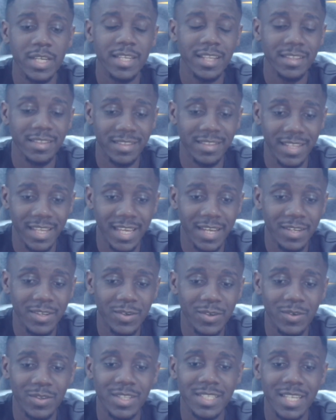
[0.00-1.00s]
there
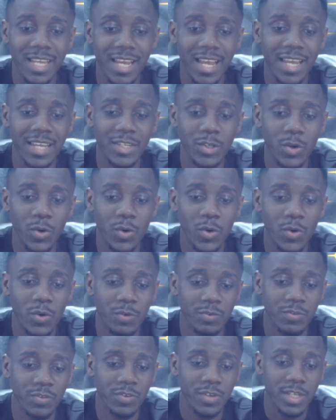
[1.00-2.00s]
on the side
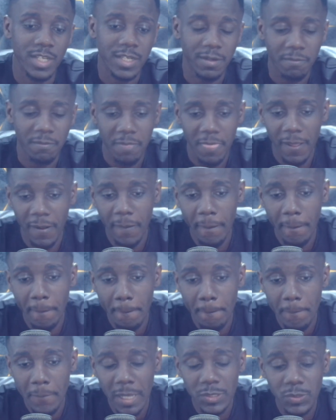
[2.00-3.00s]
of
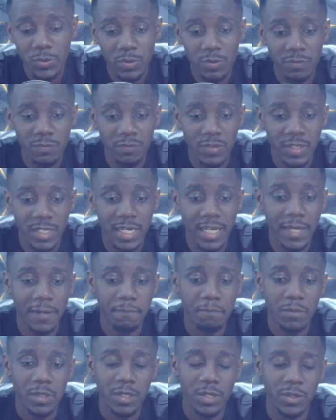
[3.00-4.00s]
Aston Villa.